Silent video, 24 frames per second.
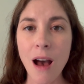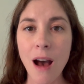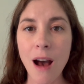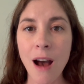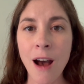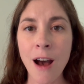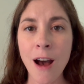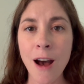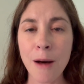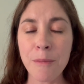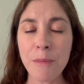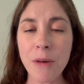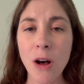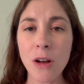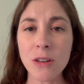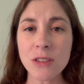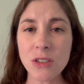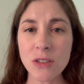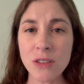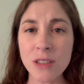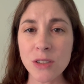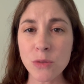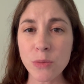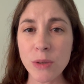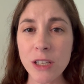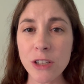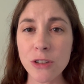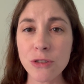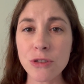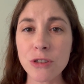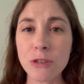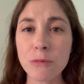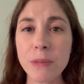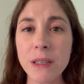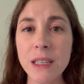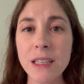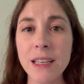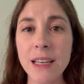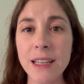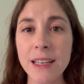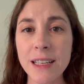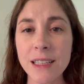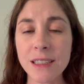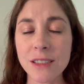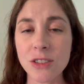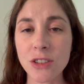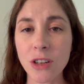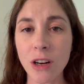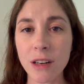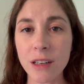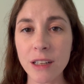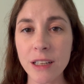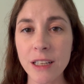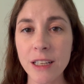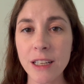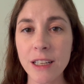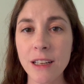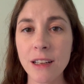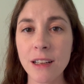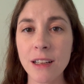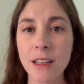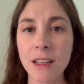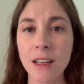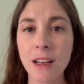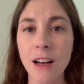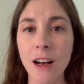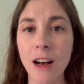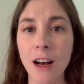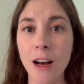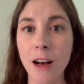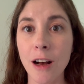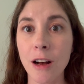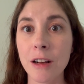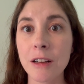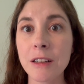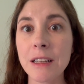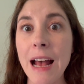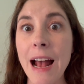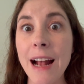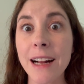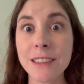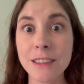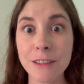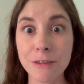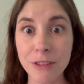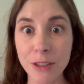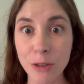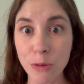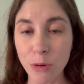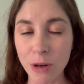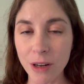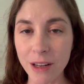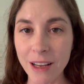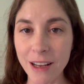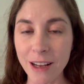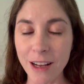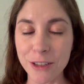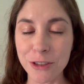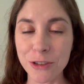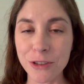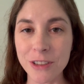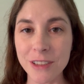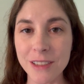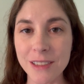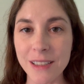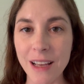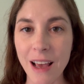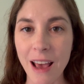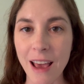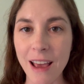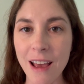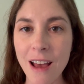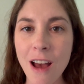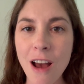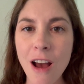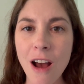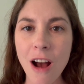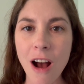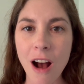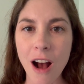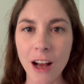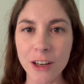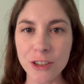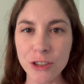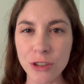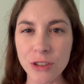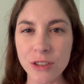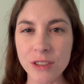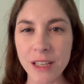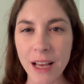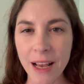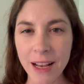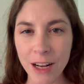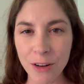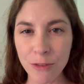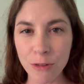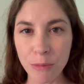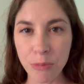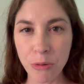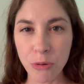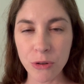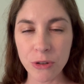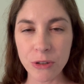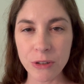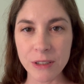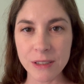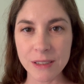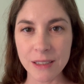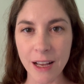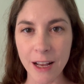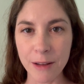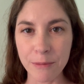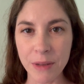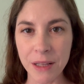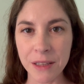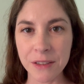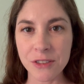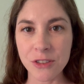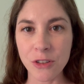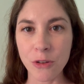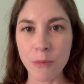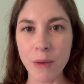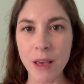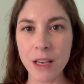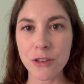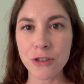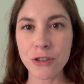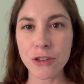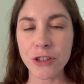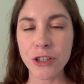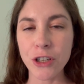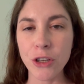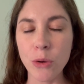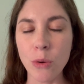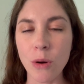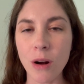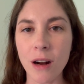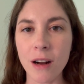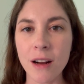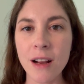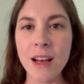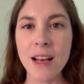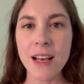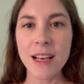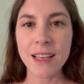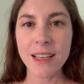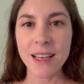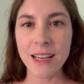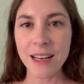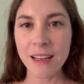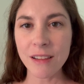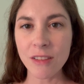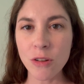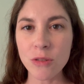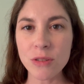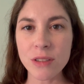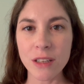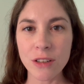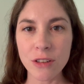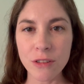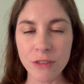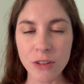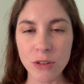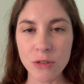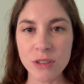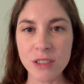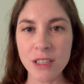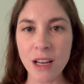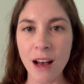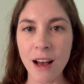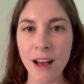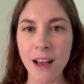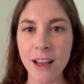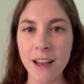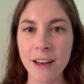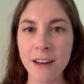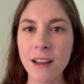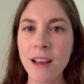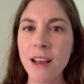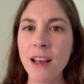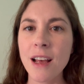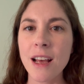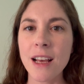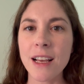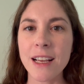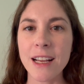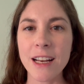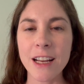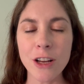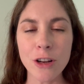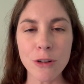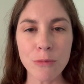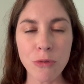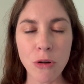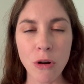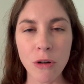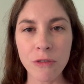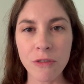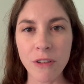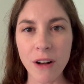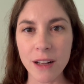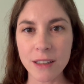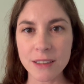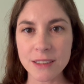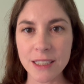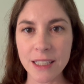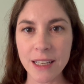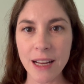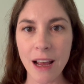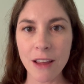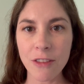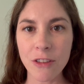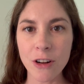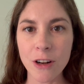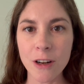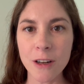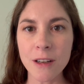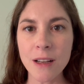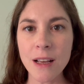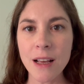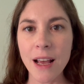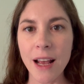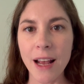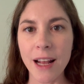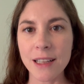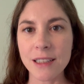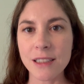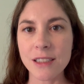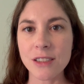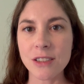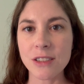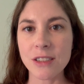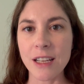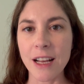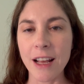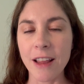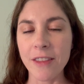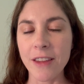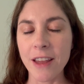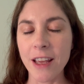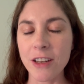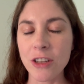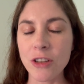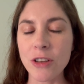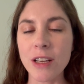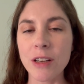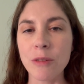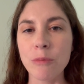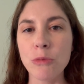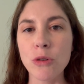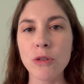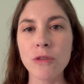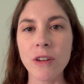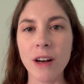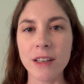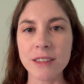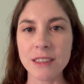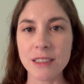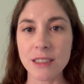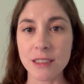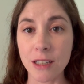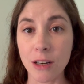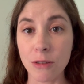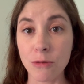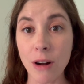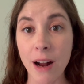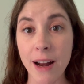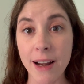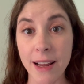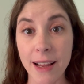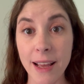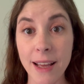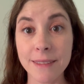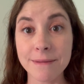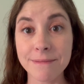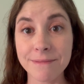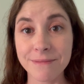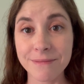Also this week you should be getting started, actively working, I should say, on your second reporter assignment. So make sure you are getting those interviews done, getting your profile together, and then you can move on to start writing it.